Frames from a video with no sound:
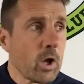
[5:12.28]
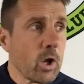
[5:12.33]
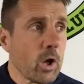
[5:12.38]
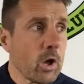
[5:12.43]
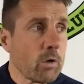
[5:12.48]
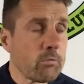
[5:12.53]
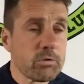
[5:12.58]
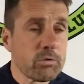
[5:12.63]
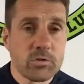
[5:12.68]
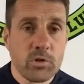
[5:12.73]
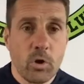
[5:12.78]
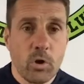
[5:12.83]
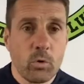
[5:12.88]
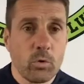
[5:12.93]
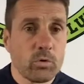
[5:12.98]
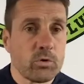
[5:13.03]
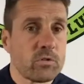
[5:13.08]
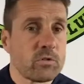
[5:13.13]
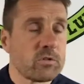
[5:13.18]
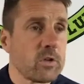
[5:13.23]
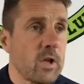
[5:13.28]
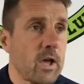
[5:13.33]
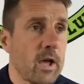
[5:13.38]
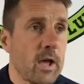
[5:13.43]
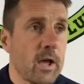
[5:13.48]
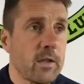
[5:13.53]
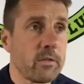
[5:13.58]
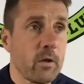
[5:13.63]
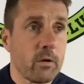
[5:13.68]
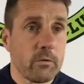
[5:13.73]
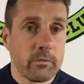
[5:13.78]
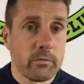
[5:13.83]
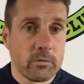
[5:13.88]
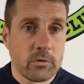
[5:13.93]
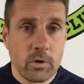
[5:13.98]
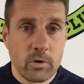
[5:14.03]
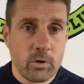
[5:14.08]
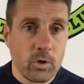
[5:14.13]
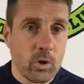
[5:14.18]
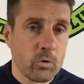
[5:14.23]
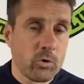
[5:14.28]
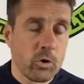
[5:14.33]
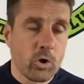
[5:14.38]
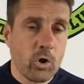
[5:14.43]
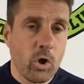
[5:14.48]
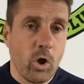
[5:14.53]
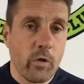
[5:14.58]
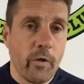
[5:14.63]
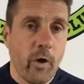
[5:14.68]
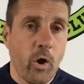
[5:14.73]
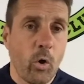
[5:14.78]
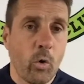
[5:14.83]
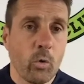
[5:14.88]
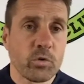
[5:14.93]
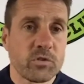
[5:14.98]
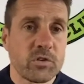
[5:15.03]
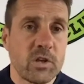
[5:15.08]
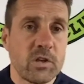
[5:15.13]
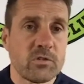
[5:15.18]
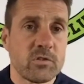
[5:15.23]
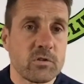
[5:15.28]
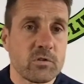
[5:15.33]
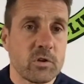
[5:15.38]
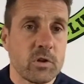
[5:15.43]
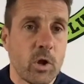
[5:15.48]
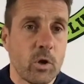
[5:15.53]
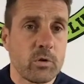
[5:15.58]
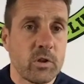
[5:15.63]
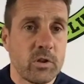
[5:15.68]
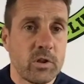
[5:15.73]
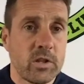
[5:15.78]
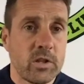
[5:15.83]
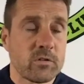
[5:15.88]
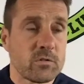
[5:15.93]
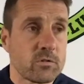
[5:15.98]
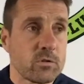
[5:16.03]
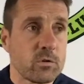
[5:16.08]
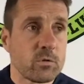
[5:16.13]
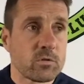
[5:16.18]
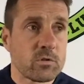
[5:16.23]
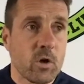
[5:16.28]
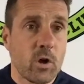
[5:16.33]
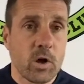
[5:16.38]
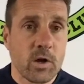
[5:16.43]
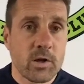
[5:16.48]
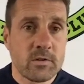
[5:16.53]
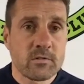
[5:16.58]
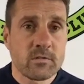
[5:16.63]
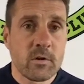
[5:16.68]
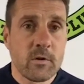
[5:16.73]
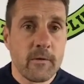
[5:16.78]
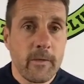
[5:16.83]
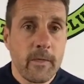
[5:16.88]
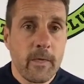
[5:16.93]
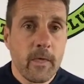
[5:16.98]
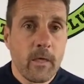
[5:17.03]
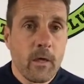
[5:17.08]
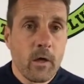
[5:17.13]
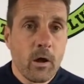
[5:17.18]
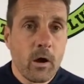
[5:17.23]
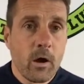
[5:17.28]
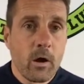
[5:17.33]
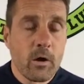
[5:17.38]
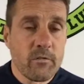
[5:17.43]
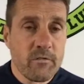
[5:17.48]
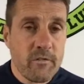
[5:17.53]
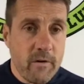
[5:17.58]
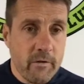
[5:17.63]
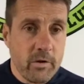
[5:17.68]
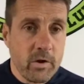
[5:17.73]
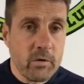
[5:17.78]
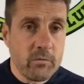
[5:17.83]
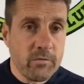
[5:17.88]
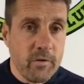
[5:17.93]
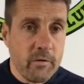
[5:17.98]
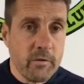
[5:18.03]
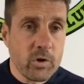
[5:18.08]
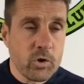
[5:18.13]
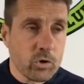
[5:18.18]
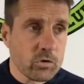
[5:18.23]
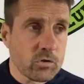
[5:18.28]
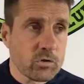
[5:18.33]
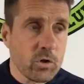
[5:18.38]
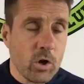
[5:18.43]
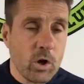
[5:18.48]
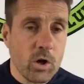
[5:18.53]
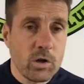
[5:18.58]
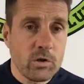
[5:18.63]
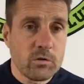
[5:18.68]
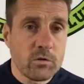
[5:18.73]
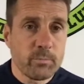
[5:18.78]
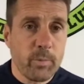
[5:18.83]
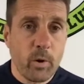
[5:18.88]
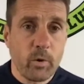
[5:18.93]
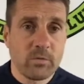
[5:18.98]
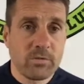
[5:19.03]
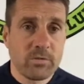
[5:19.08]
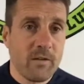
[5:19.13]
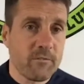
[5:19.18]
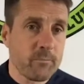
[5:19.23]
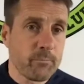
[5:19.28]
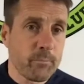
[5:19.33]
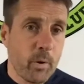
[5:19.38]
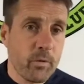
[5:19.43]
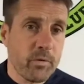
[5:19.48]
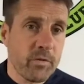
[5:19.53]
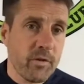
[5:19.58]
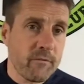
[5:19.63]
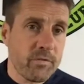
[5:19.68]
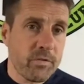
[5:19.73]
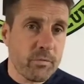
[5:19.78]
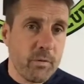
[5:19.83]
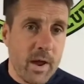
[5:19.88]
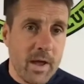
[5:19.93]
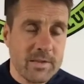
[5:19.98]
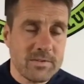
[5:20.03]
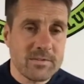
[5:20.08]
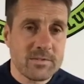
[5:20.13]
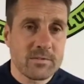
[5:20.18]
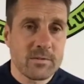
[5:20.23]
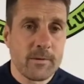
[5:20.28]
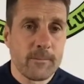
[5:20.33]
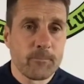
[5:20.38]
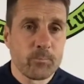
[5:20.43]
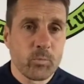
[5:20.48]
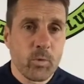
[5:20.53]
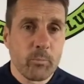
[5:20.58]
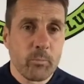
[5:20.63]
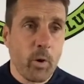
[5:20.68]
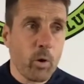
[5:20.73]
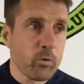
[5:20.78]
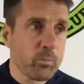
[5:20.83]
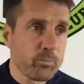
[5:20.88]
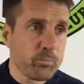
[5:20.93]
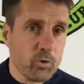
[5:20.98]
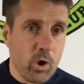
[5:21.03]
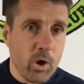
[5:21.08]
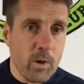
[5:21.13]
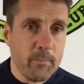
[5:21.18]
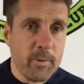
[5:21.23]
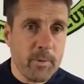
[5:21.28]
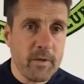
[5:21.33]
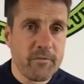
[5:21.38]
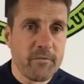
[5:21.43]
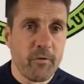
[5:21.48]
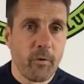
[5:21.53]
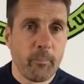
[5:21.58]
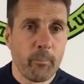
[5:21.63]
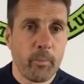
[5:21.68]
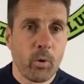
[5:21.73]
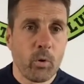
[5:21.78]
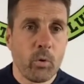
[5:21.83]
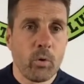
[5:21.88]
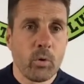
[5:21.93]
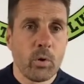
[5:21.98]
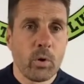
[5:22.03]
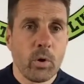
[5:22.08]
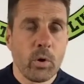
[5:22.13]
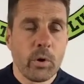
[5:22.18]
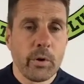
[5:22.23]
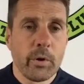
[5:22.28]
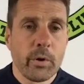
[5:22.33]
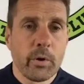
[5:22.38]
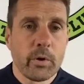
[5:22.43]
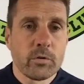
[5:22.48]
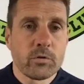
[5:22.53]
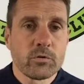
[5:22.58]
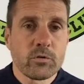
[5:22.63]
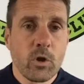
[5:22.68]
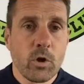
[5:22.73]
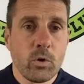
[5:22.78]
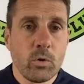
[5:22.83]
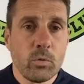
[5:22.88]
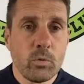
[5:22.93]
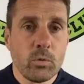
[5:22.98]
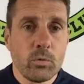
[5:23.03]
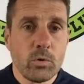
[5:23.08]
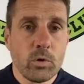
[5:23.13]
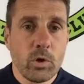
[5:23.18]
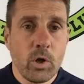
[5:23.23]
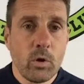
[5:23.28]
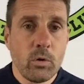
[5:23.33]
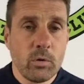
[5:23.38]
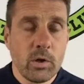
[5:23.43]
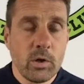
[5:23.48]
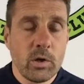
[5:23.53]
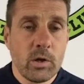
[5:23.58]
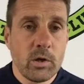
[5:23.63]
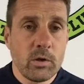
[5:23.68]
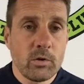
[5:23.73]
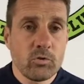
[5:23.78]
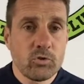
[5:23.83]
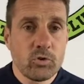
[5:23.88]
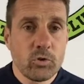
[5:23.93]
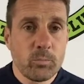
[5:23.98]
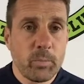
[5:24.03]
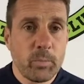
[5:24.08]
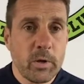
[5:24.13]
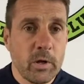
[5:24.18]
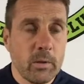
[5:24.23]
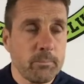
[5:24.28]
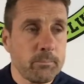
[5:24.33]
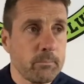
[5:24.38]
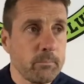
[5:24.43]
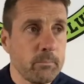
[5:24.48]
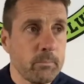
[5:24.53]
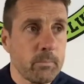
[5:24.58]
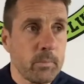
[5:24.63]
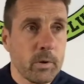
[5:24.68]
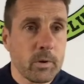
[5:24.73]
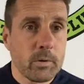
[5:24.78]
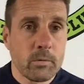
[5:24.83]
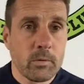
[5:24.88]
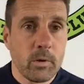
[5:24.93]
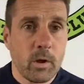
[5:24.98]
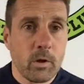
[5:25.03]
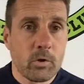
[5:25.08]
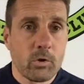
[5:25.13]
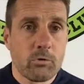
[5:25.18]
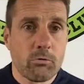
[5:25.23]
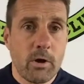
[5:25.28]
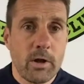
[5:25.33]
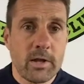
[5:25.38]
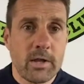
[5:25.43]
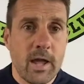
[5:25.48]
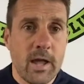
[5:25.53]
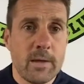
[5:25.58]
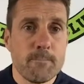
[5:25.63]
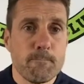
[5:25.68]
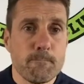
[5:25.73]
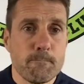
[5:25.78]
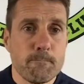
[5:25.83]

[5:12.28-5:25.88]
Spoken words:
results, and you know, look at the whole season to know that these two sides are a very, very good sides. Both have threats. Both try and play football. So, you know, it should be a great game.